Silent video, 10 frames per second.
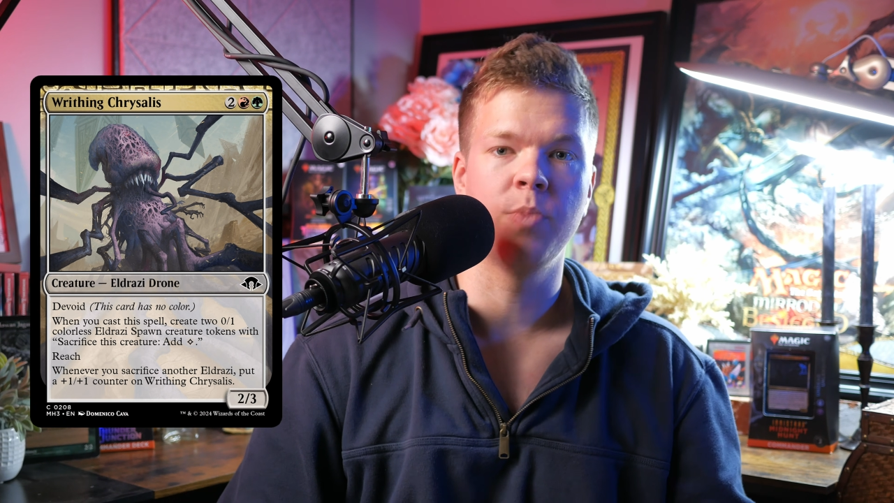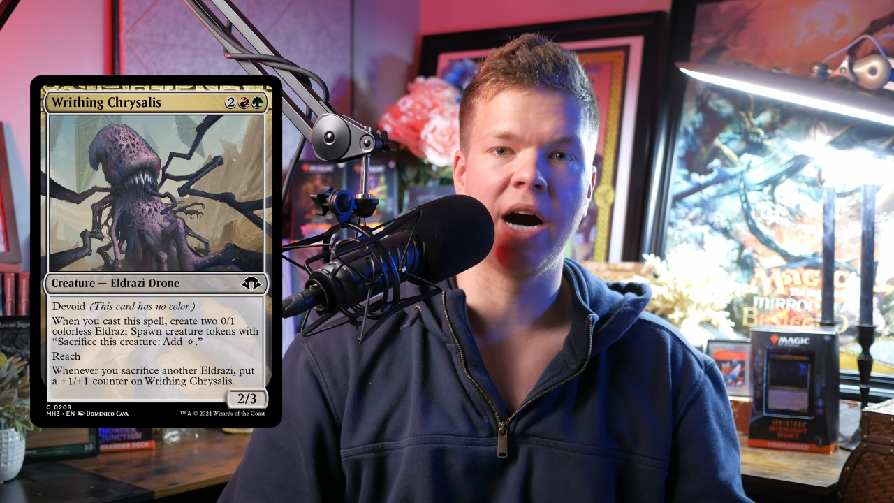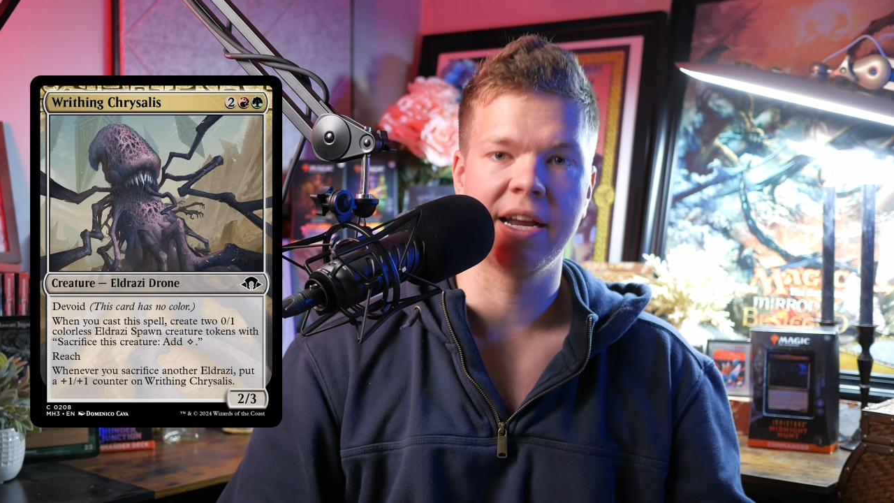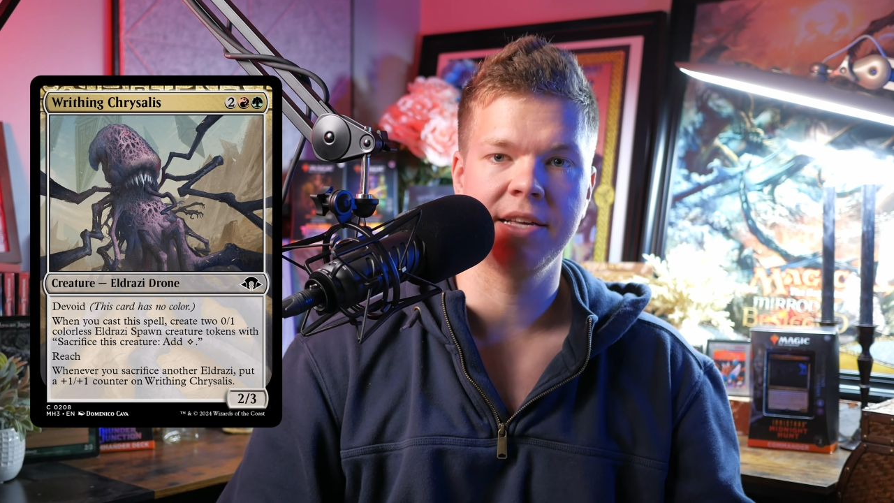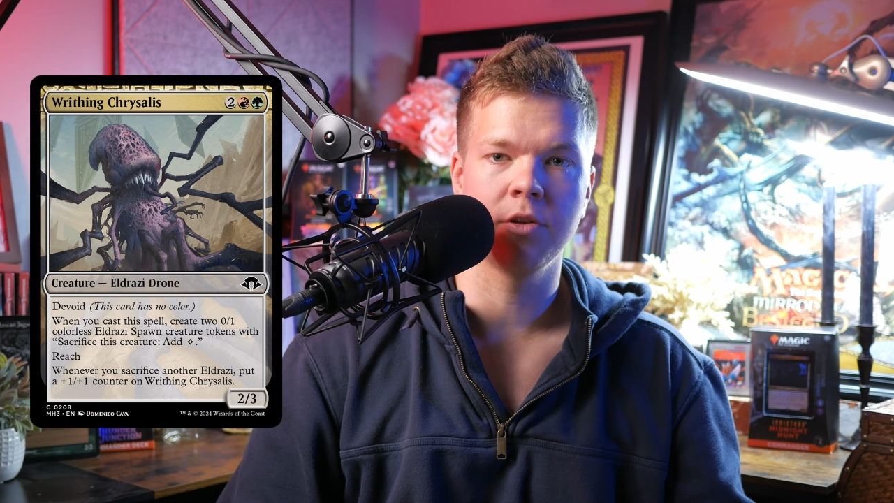
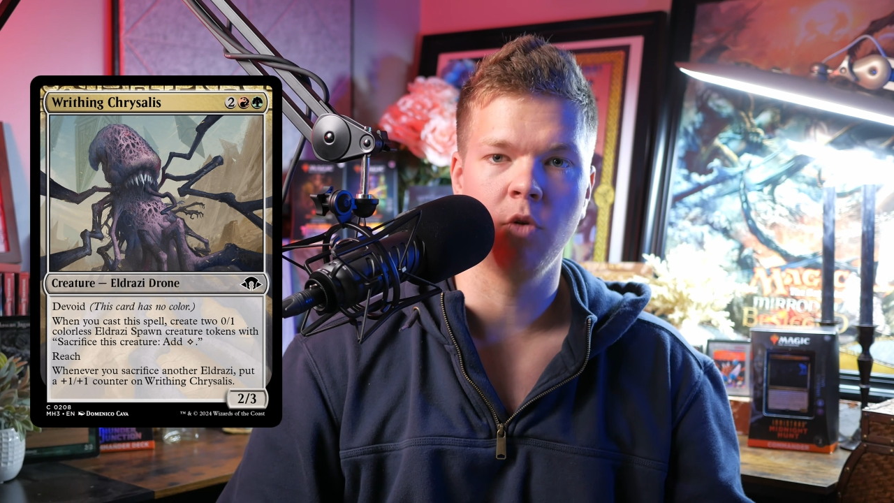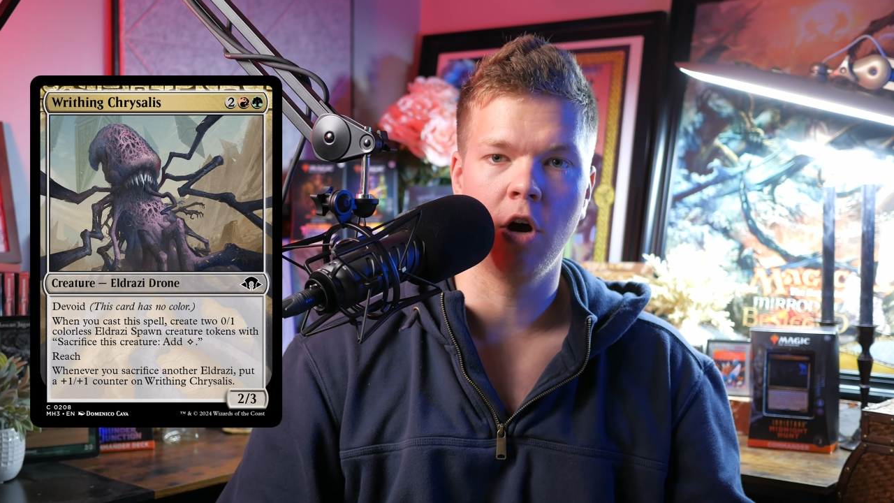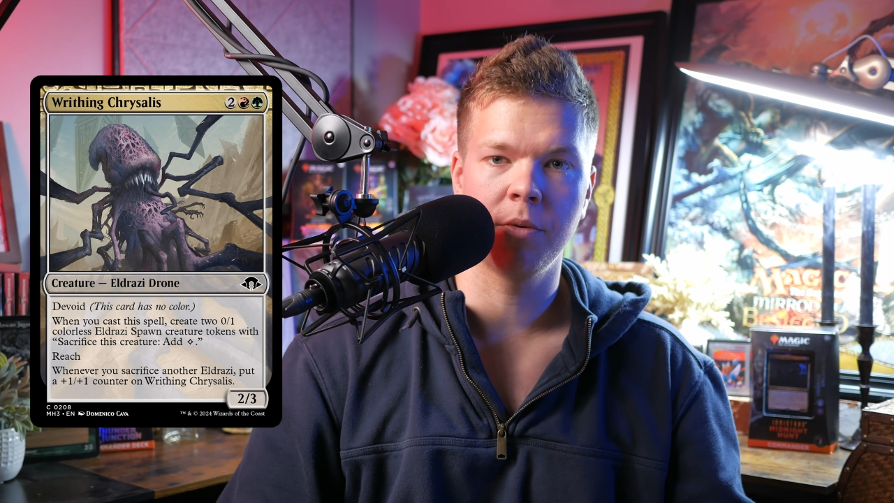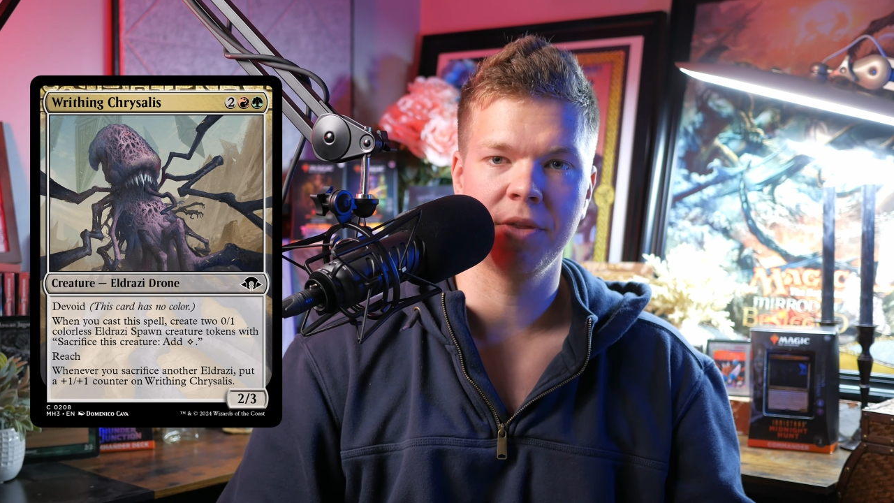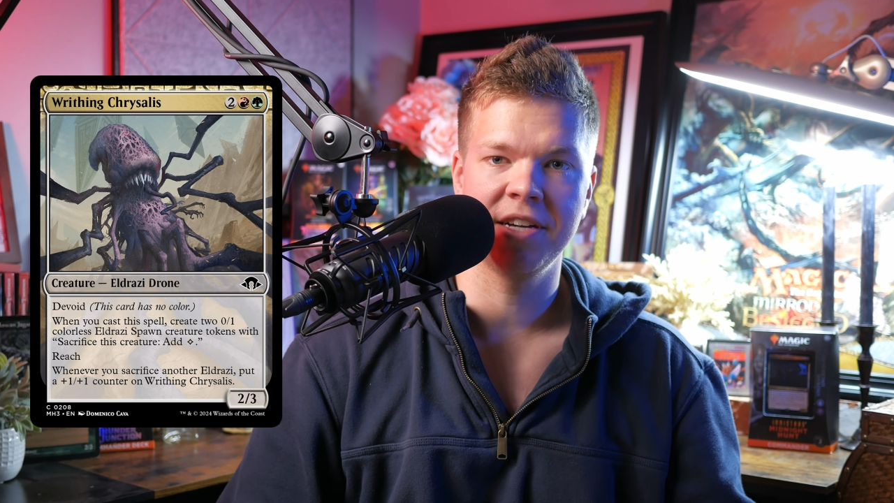bodies
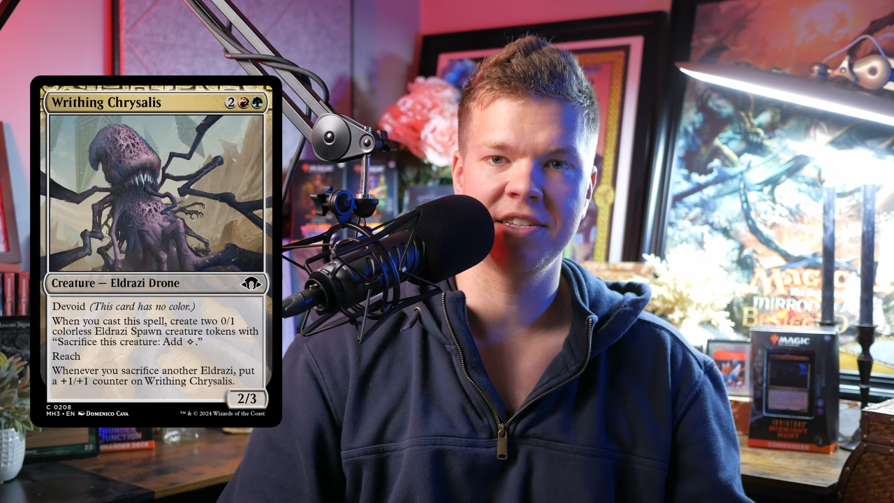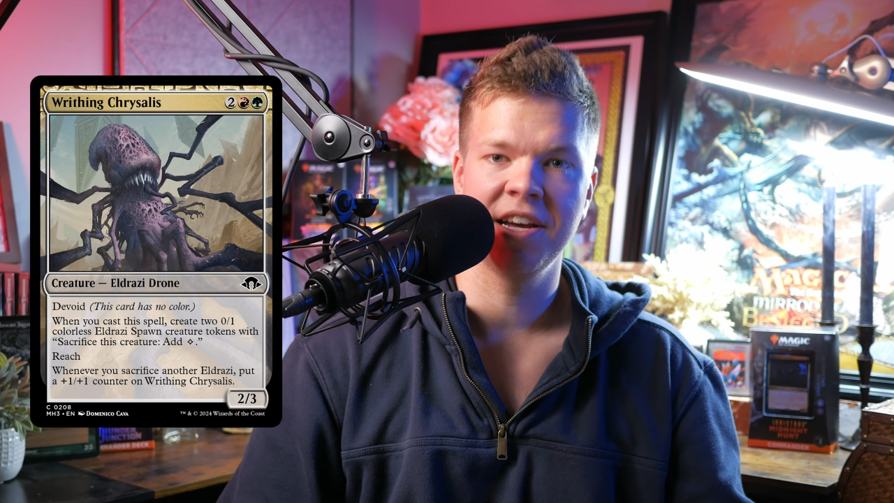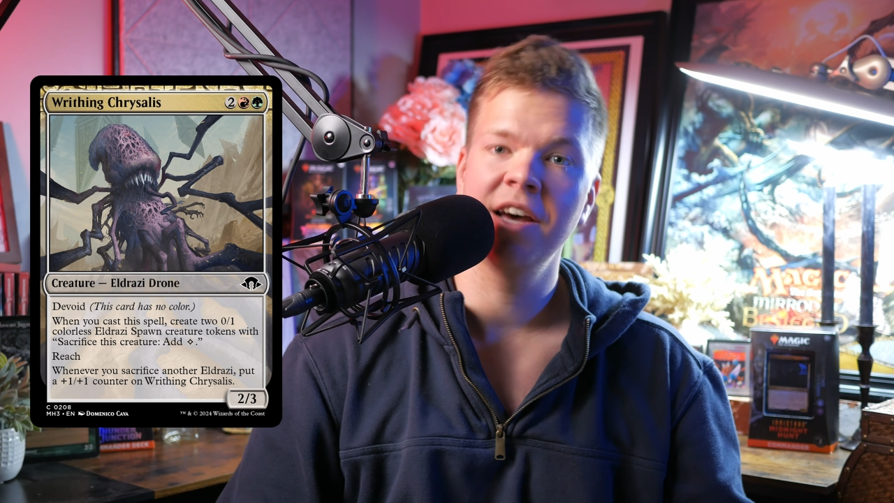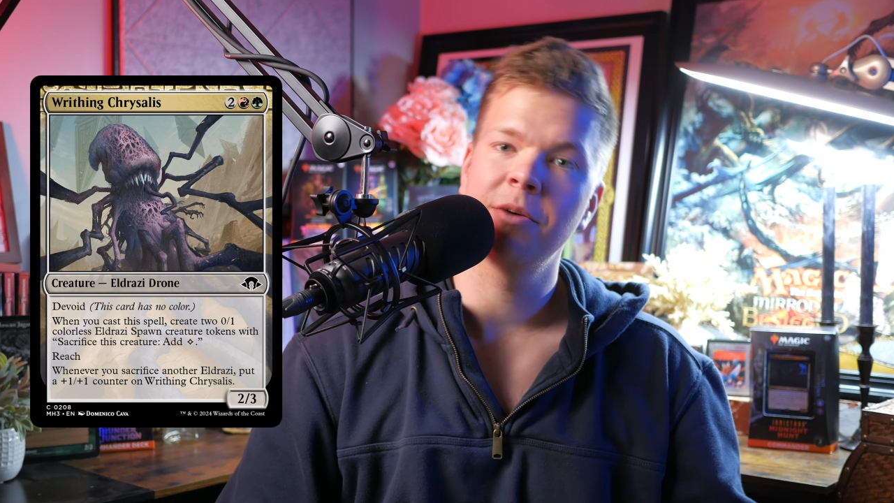along with it,